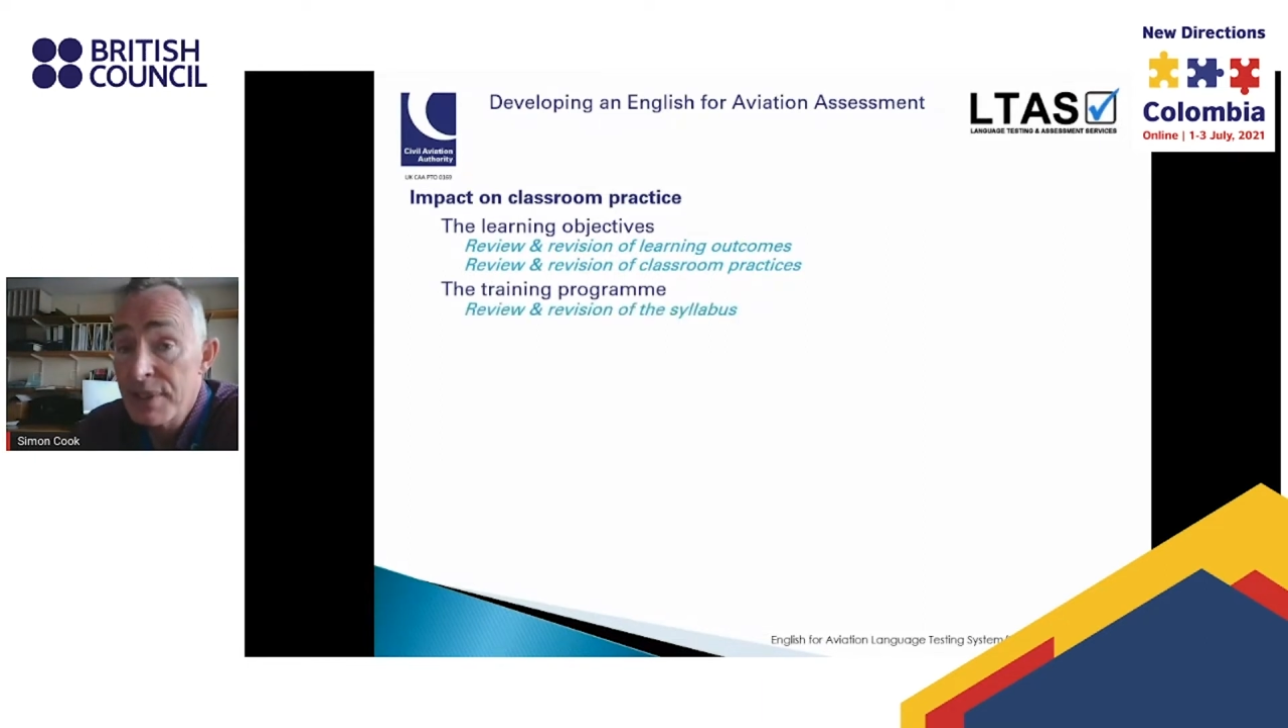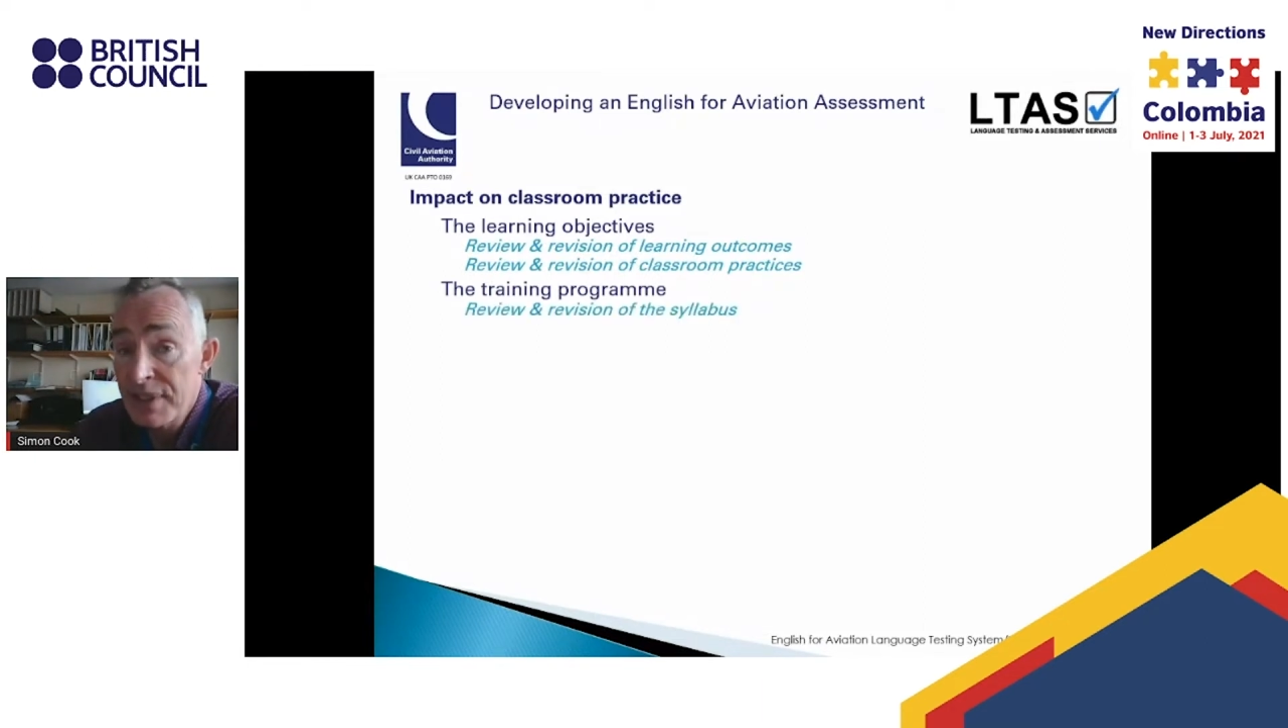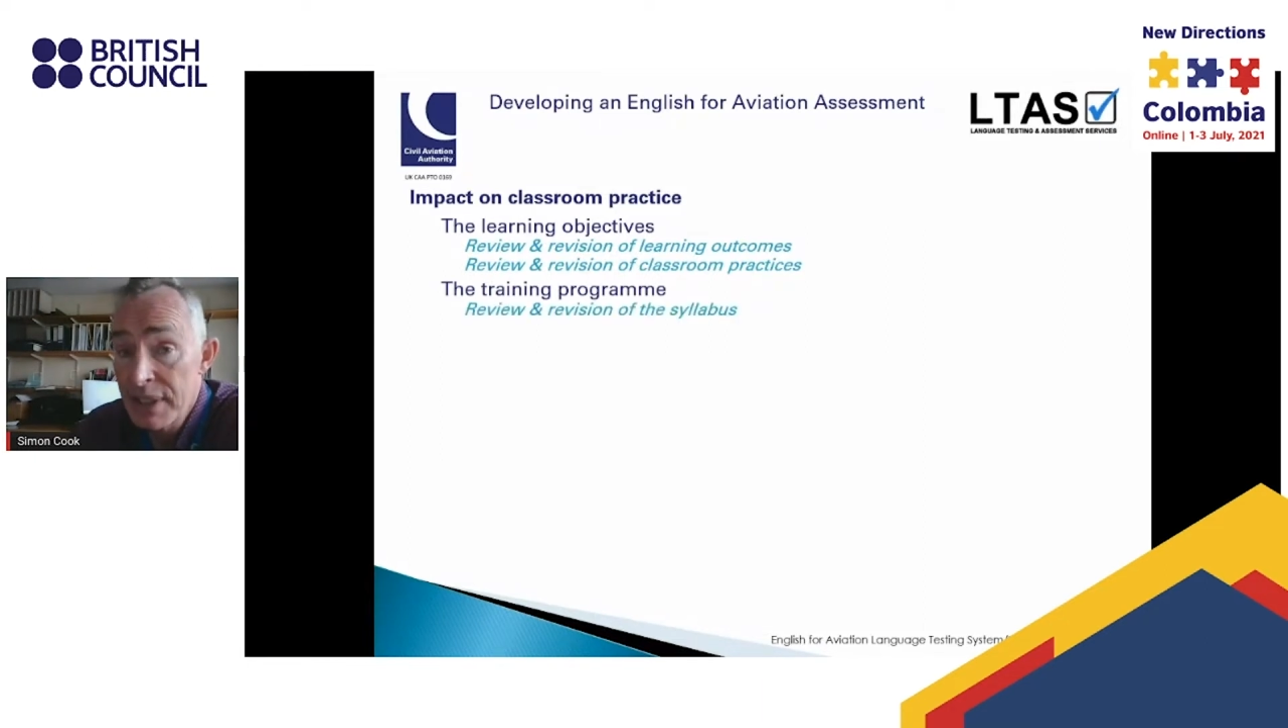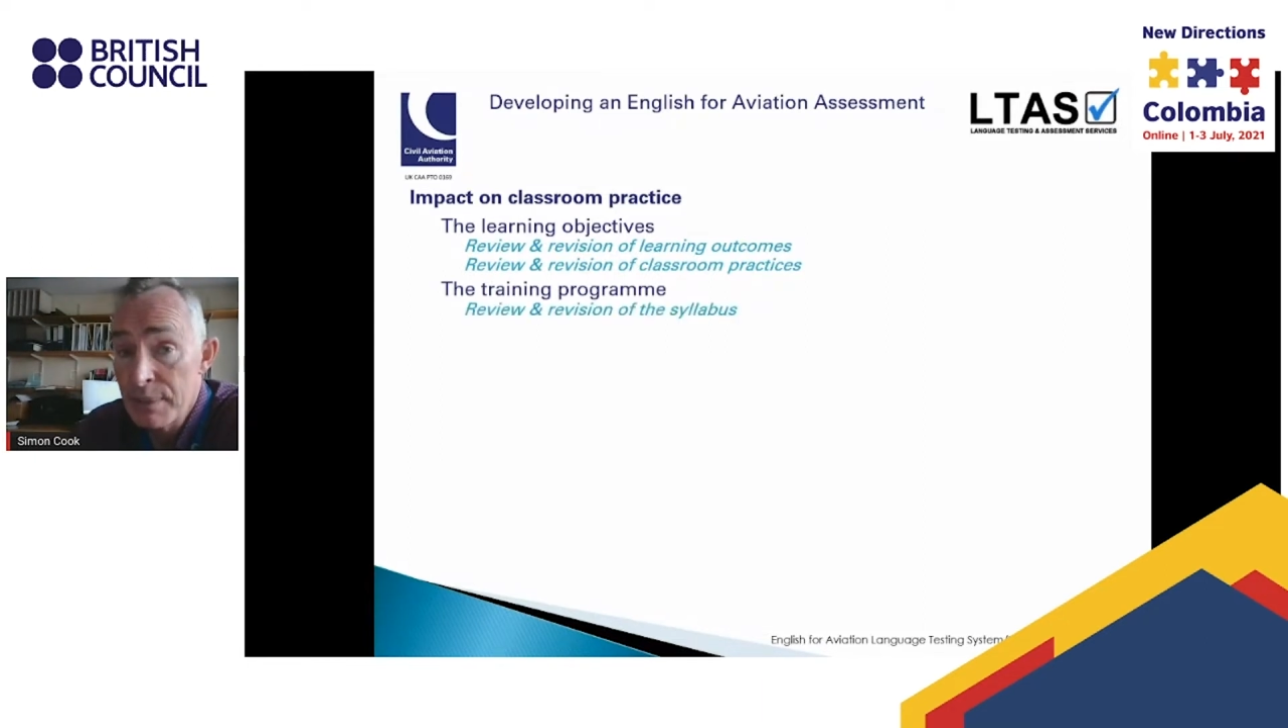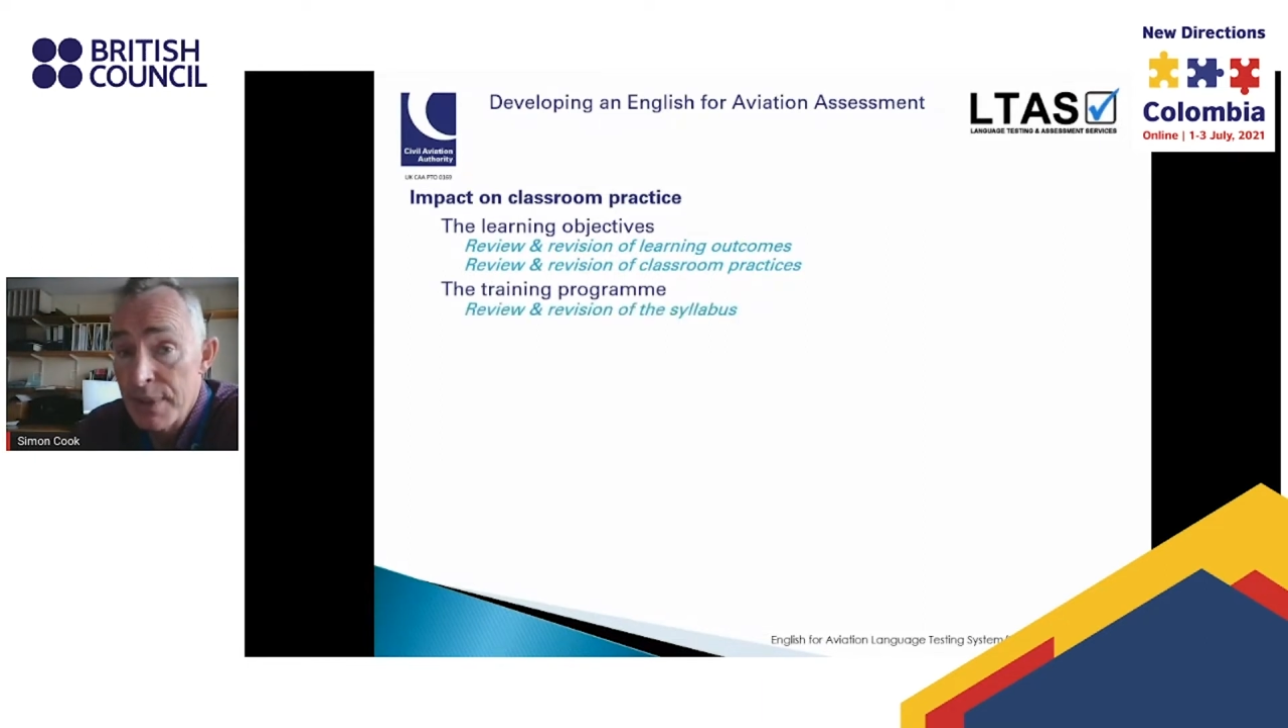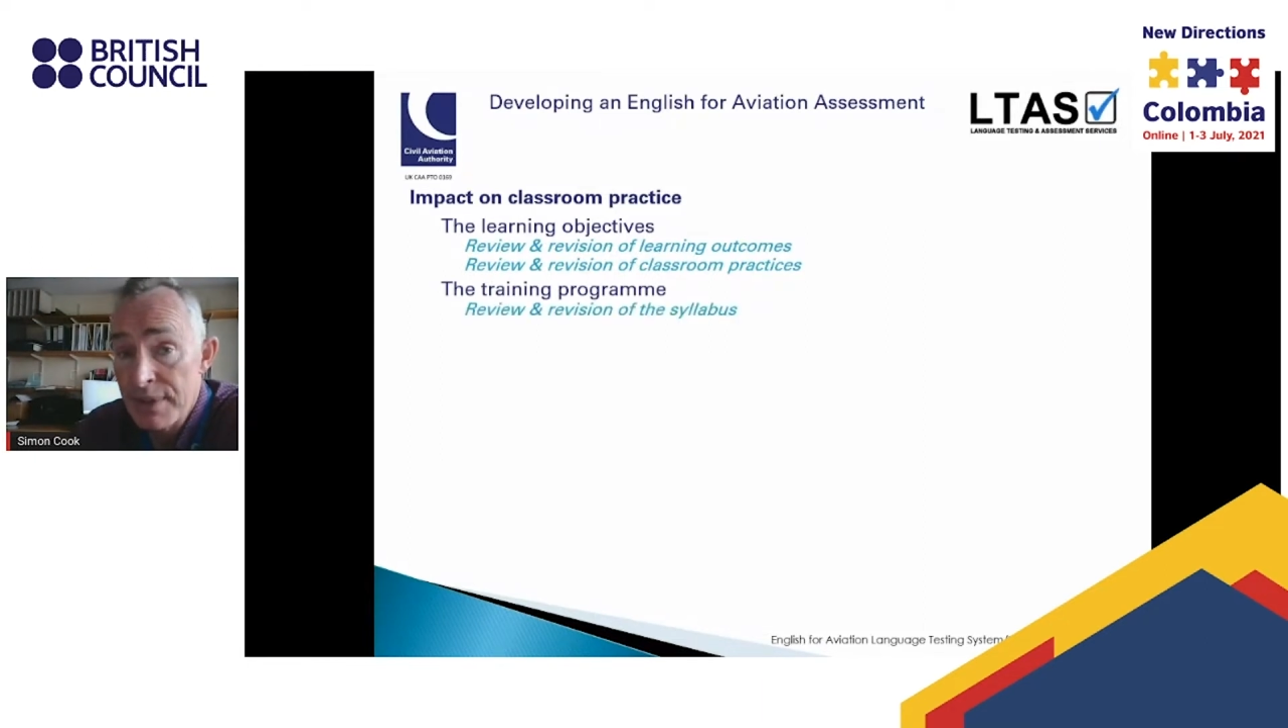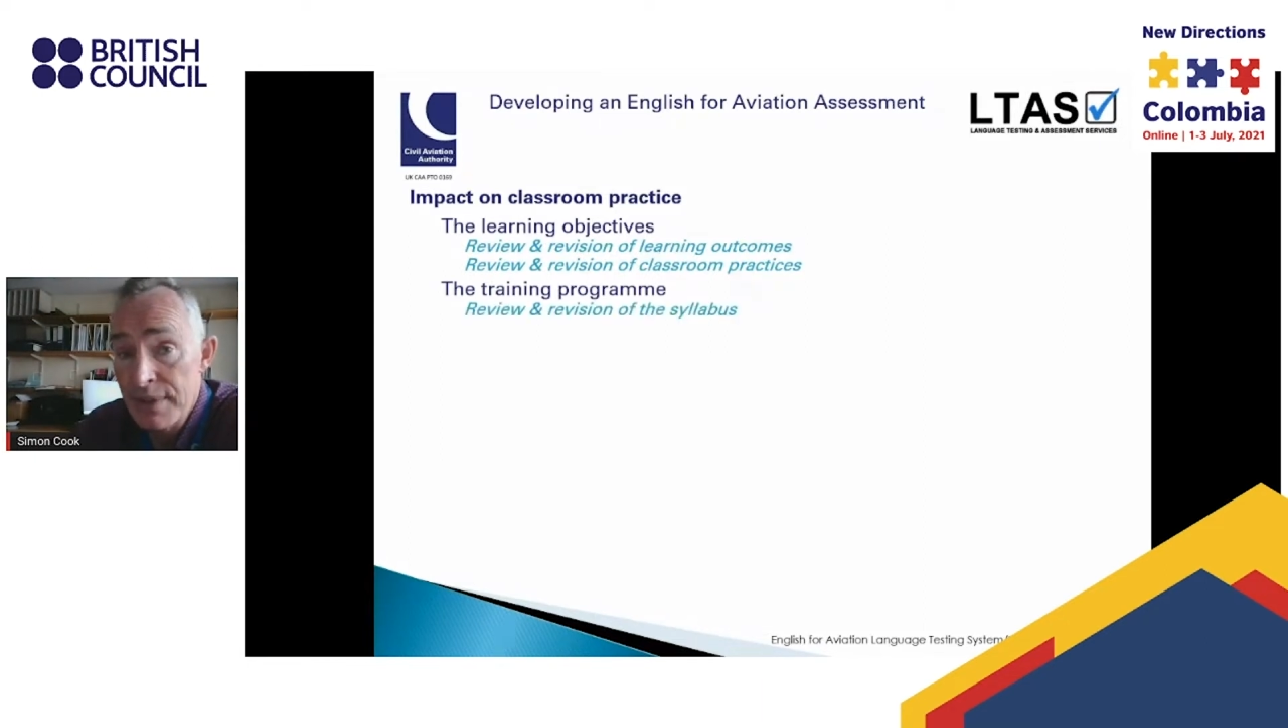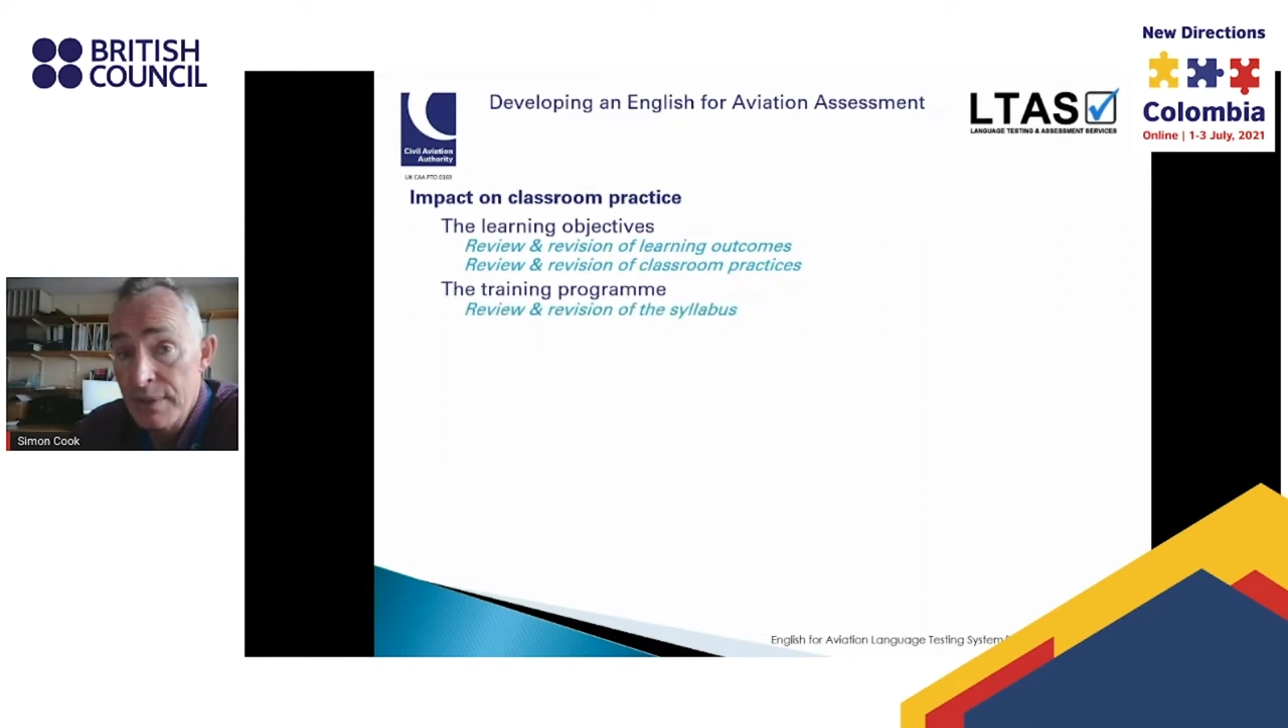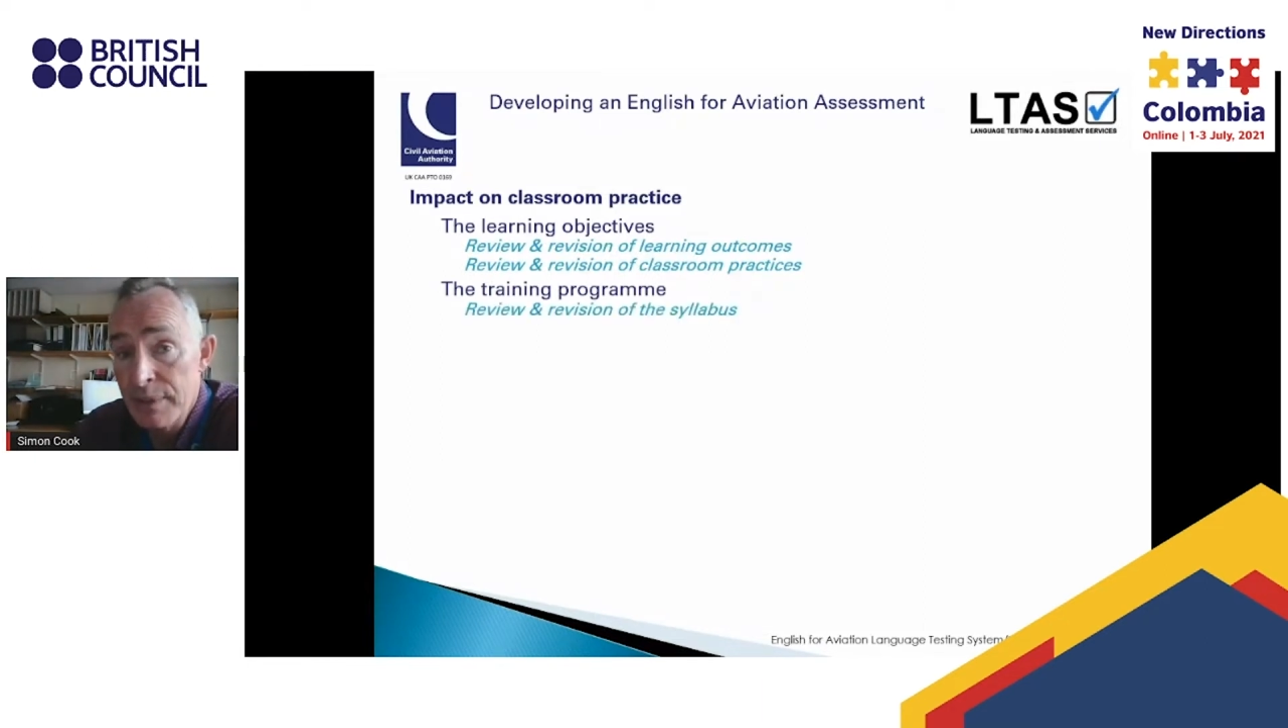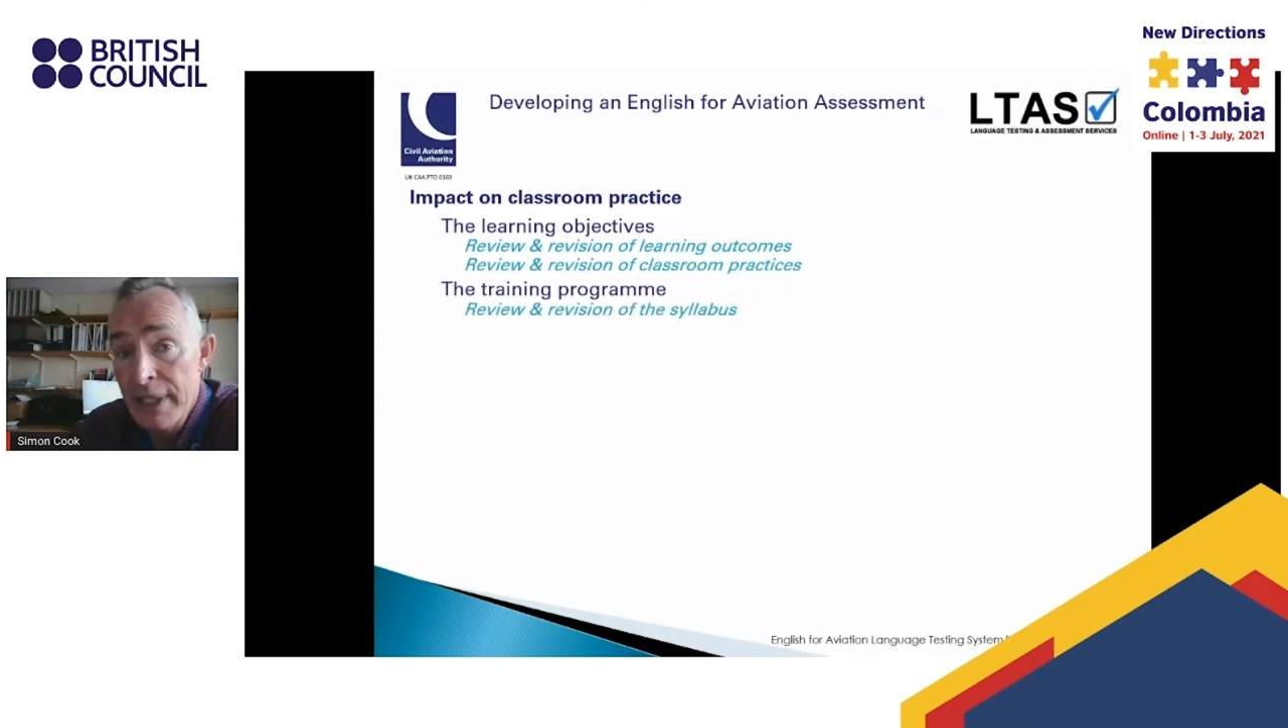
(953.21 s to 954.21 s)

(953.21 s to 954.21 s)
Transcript: the syllabus.